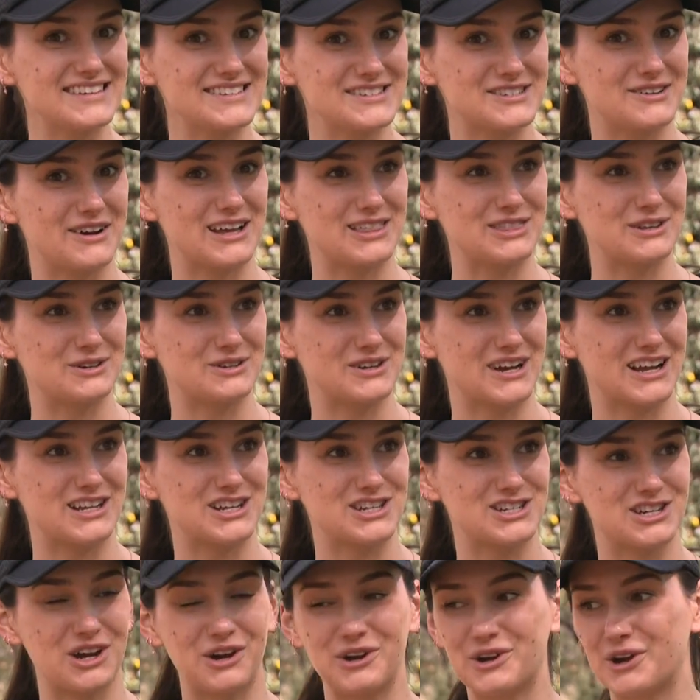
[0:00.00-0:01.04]
so I thought I'd
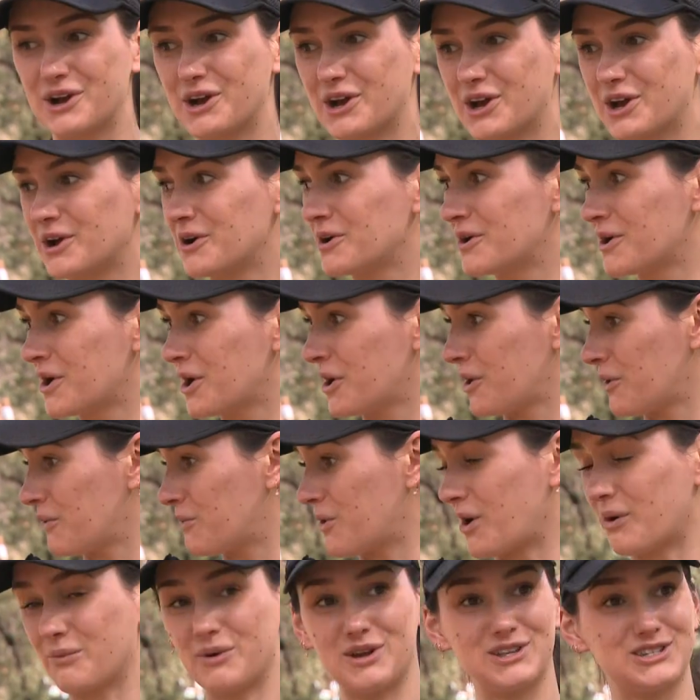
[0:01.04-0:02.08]
show her
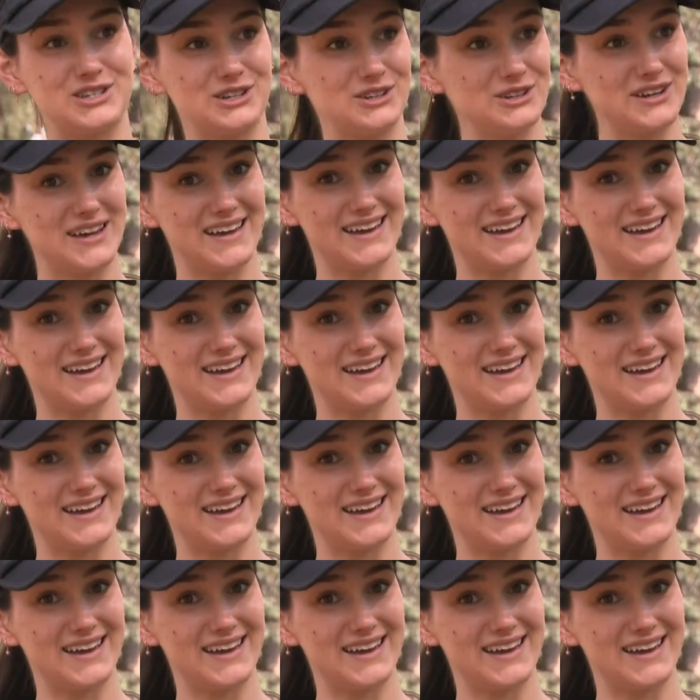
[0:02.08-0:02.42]
what we do